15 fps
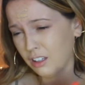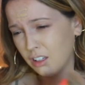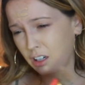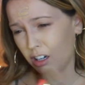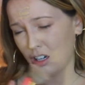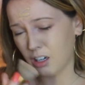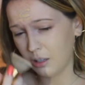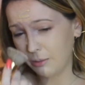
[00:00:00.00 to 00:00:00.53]

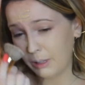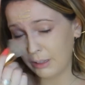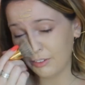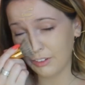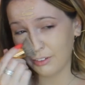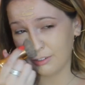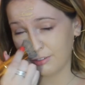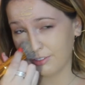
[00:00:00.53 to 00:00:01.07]
I'm
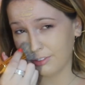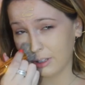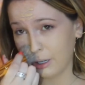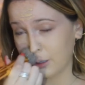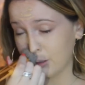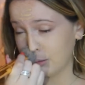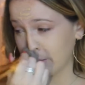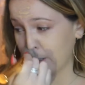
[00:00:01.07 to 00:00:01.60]
having
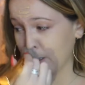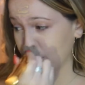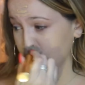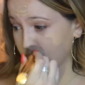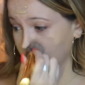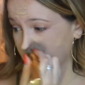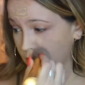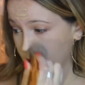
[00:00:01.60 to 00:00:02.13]

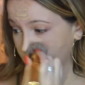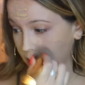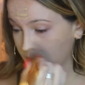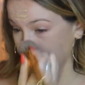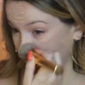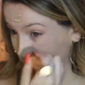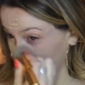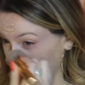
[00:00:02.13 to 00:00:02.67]
flashbacks.
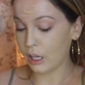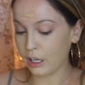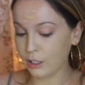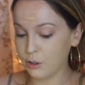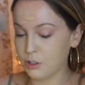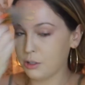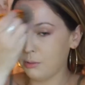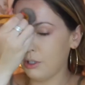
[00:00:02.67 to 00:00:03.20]
And I
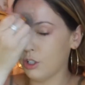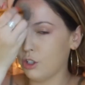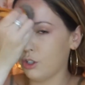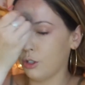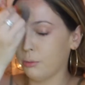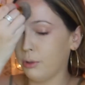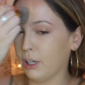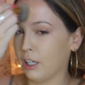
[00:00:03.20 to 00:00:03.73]
used to be
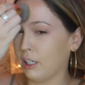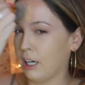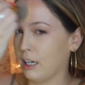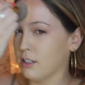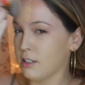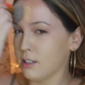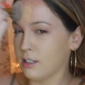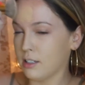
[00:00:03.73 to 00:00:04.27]
super
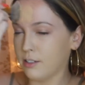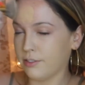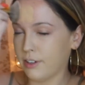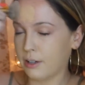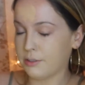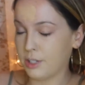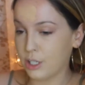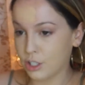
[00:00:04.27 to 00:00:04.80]
against
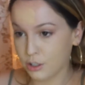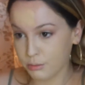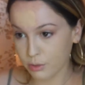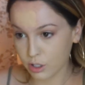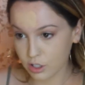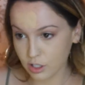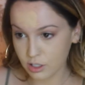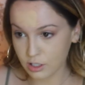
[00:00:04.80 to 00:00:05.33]
foundation
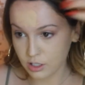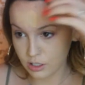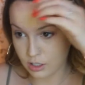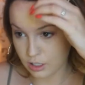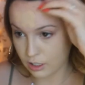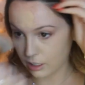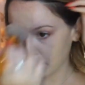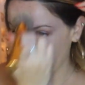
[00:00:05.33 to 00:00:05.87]
brushes
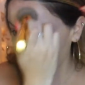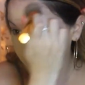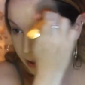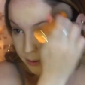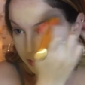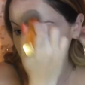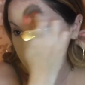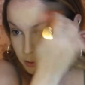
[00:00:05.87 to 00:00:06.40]
until I
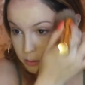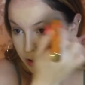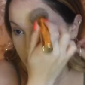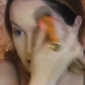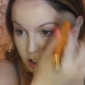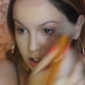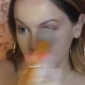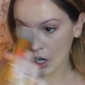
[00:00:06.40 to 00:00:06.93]
found this
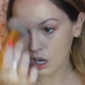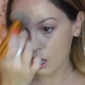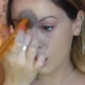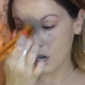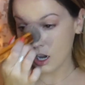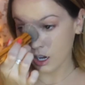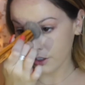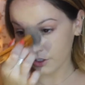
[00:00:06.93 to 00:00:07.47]
brush.
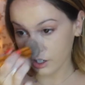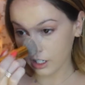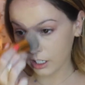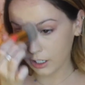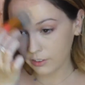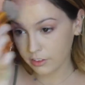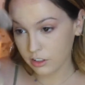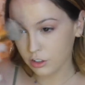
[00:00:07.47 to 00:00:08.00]
I thought I'd
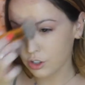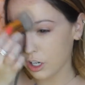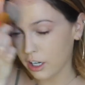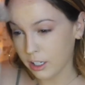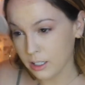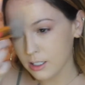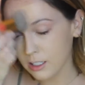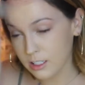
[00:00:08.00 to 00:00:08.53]
give it a try
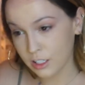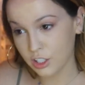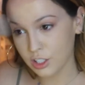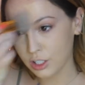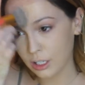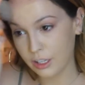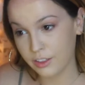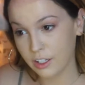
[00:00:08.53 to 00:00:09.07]
because
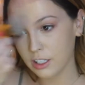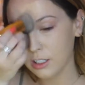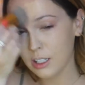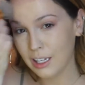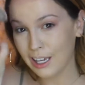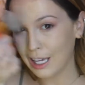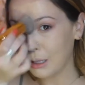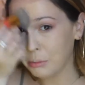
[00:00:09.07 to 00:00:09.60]
seriously, I think it's
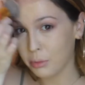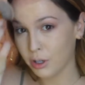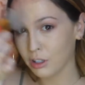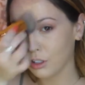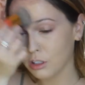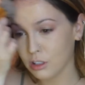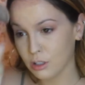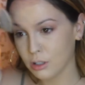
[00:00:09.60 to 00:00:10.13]
like
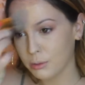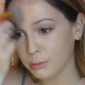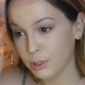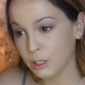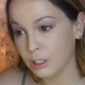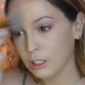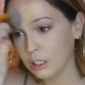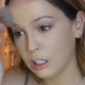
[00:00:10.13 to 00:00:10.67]
$8 or something
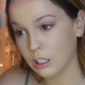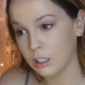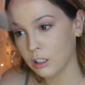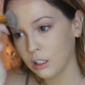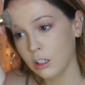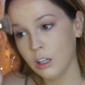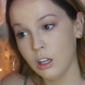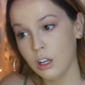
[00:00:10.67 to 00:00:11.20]
like that.